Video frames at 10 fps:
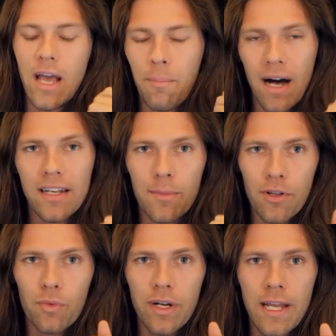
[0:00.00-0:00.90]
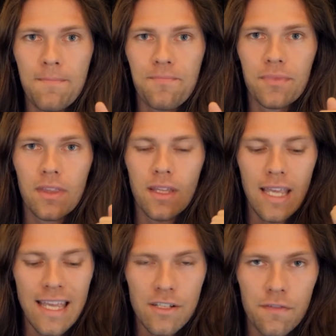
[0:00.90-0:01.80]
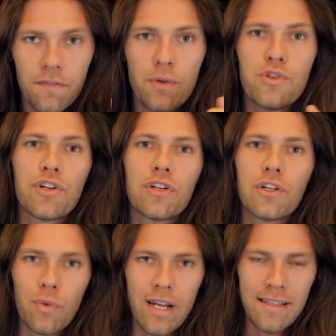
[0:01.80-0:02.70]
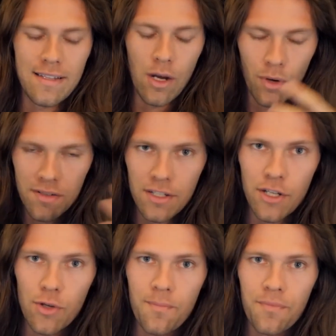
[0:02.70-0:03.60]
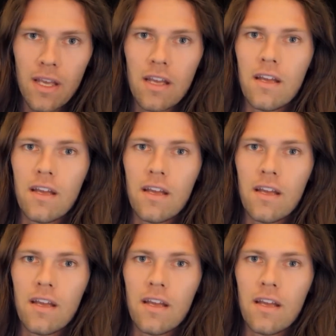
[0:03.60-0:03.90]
Now, bot number 3 is future grids. Now, what does it do?